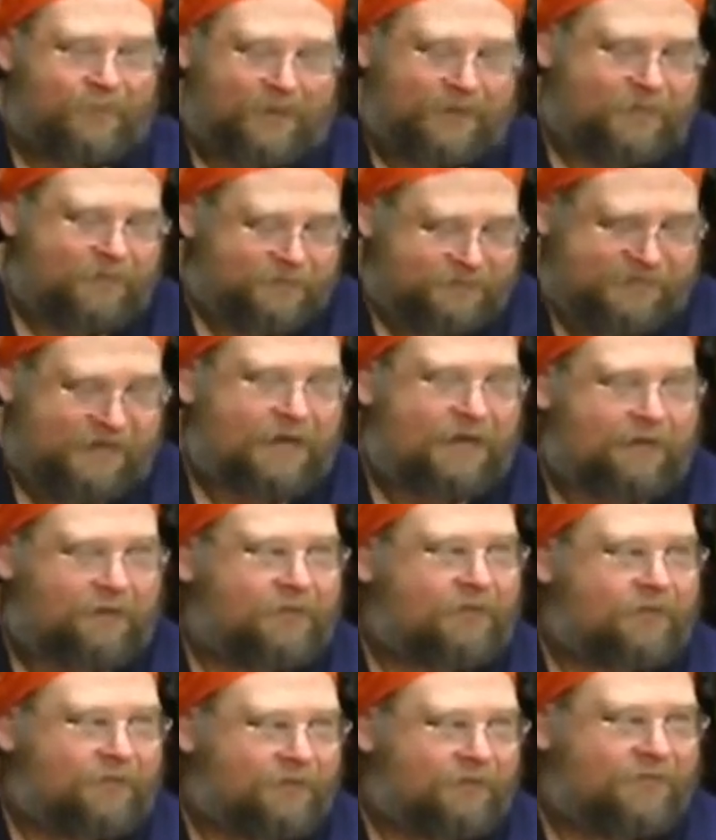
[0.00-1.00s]
I can
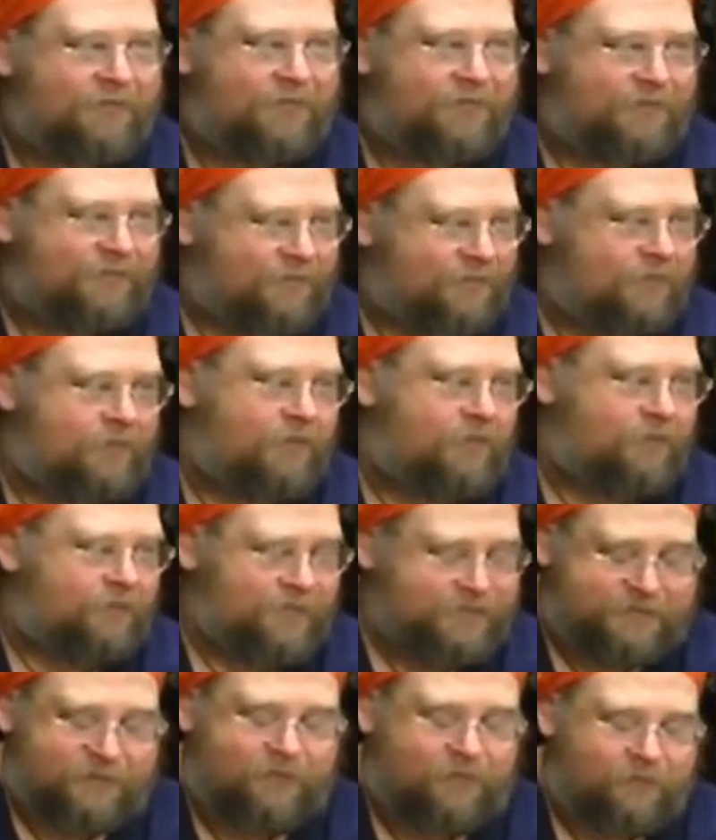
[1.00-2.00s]
tell,
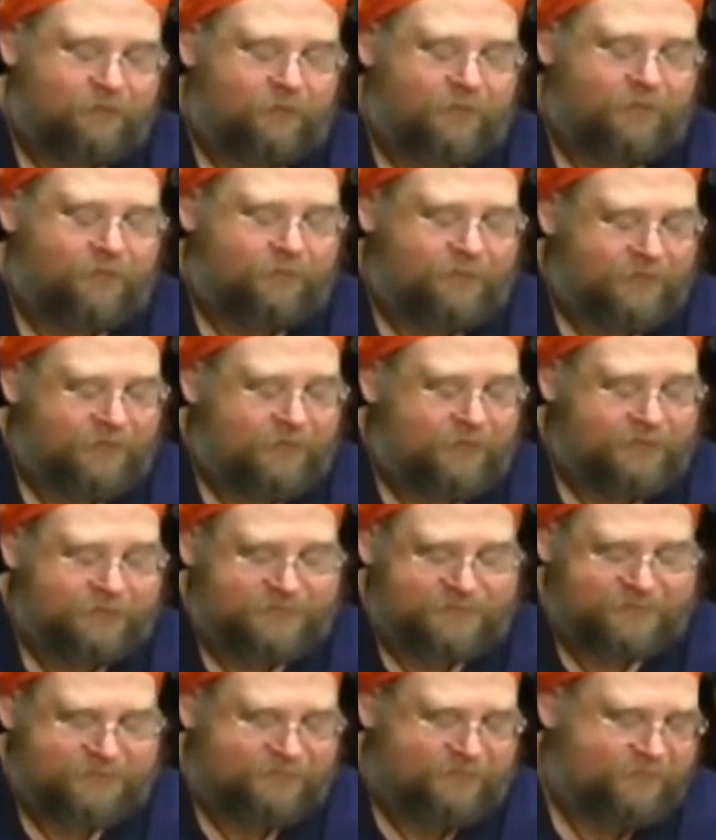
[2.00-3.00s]
it's a good one,
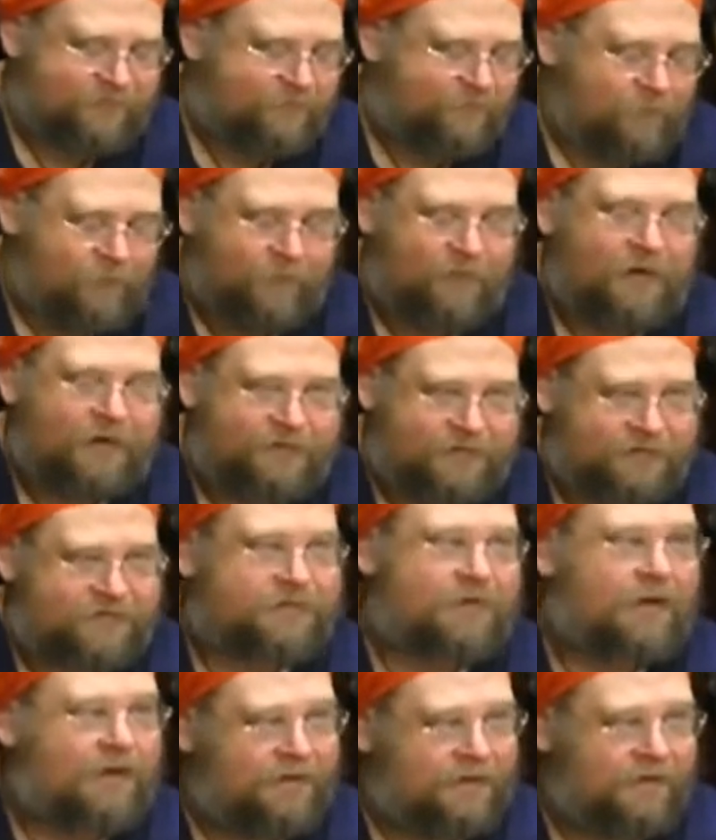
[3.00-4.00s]
because the more I
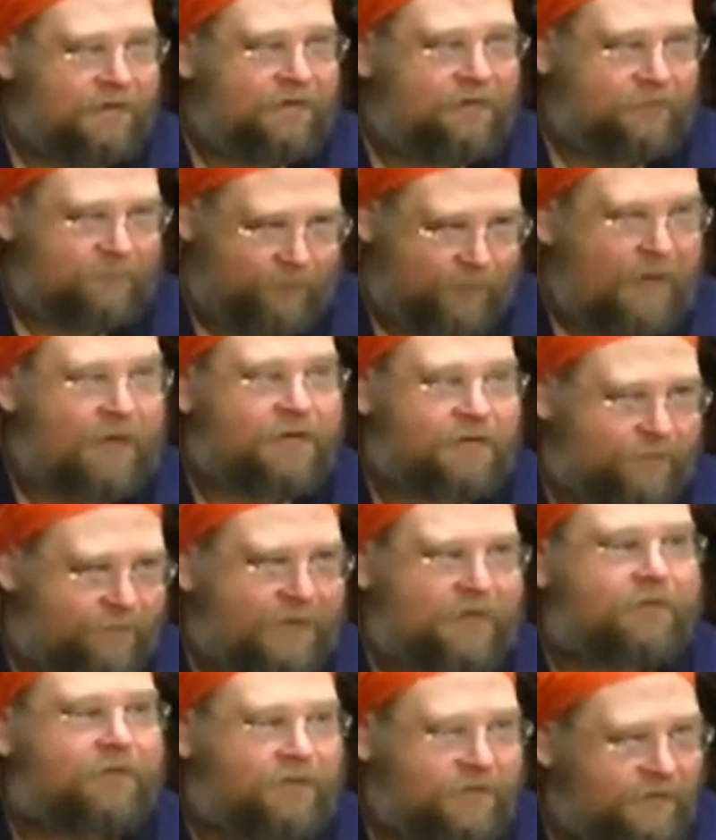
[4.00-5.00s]
dislike it, probably the
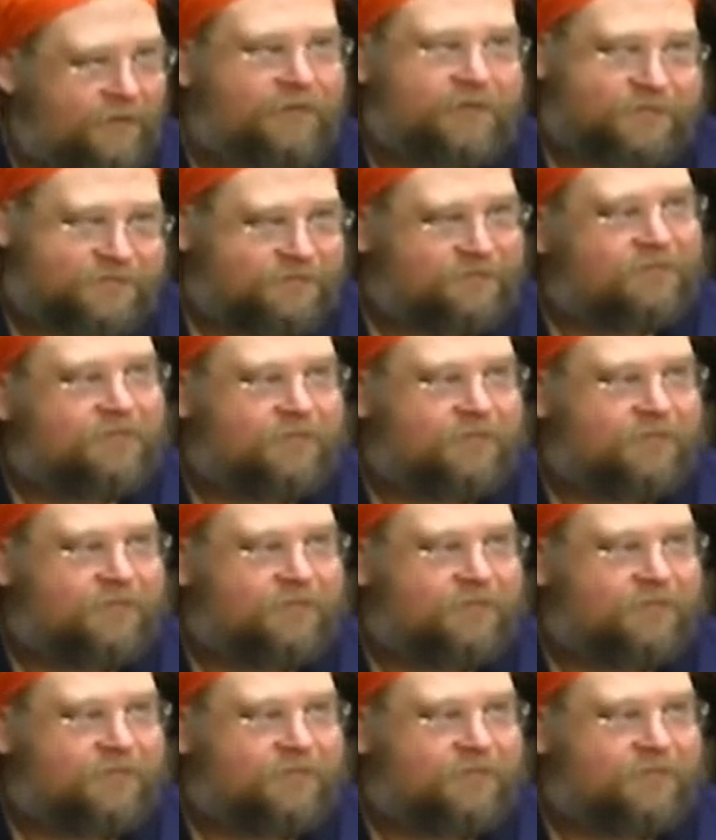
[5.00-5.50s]
better it is.